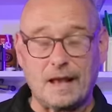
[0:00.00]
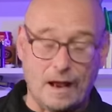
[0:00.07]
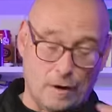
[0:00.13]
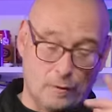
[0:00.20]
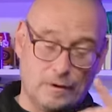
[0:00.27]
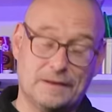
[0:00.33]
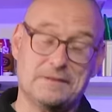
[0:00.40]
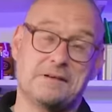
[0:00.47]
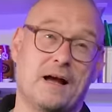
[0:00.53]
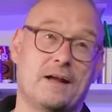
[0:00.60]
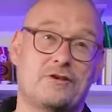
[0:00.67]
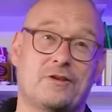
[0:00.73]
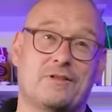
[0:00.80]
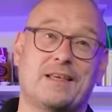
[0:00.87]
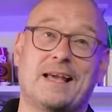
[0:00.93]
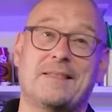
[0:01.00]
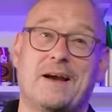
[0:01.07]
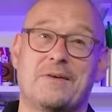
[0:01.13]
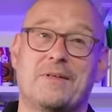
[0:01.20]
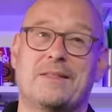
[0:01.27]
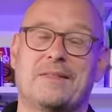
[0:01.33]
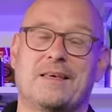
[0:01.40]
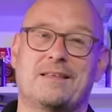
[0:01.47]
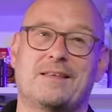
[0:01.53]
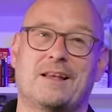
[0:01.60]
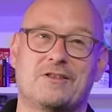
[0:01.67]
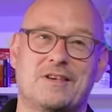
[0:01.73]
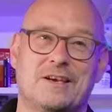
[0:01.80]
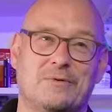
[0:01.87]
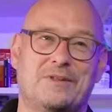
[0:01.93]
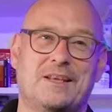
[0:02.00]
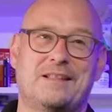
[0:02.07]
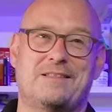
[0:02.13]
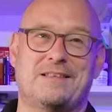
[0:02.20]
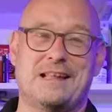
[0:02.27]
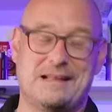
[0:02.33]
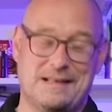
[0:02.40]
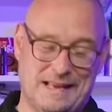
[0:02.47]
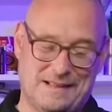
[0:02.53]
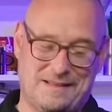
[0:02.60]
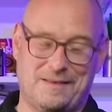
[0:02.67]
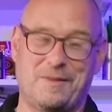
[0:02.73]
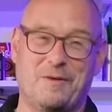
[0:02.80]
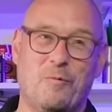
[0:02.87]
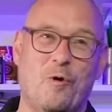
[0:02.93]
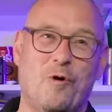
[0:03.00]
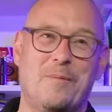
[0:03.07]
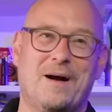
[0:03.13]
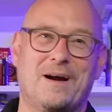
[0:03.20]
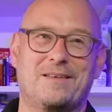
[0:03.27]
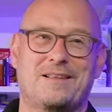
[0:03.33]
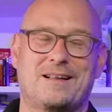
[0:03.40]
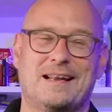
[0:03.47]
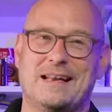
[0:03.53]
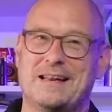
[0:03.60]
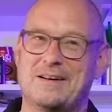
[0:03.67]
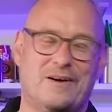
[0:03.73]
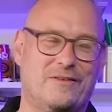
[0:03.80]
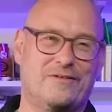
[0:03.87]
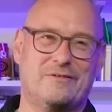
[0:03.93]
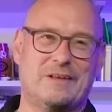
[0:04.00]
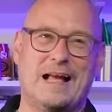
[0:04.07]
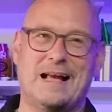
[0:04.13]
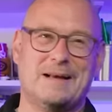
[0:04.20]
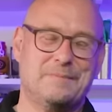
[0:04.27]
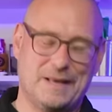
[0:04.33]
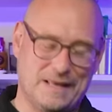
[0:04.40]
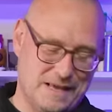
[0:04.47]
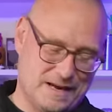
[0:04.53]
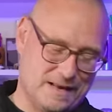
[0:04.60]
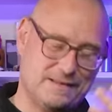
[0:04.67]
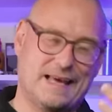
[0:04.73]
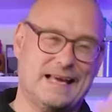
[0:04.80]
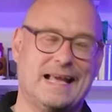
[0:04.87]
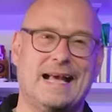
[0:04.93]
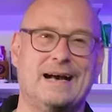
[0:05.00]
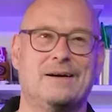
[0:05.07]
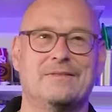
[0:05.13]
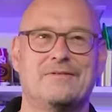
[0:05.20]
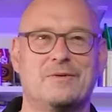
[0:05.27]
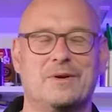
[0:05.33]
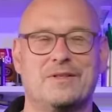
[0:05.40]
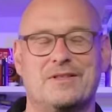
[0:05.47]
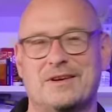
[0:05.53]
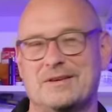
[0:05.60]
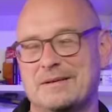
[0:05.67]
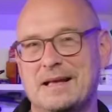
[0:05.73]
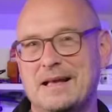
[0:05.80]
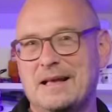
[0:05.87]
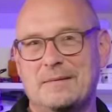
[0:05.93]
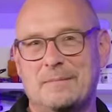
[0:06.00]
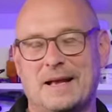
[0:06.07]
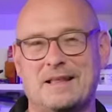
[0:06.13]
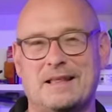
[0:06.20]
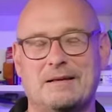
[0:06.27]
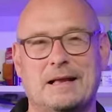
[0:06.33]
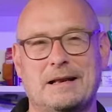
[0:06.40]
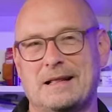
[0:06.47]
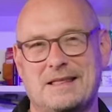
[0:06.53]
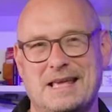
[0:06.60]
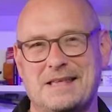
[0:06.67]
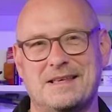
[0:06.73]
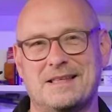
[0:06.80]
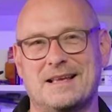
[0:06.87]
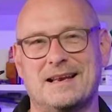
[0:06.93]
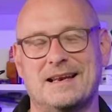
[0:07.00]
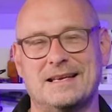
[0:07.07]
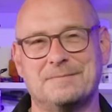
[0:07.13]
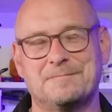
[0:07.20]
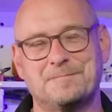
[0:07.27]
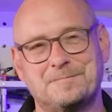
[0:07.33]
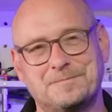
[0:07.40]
Oh, I should say though that the sunshield did see, need some of the watermarks cleaning off, uh, but you can take it out if you want to. Makes it it's easy to clean.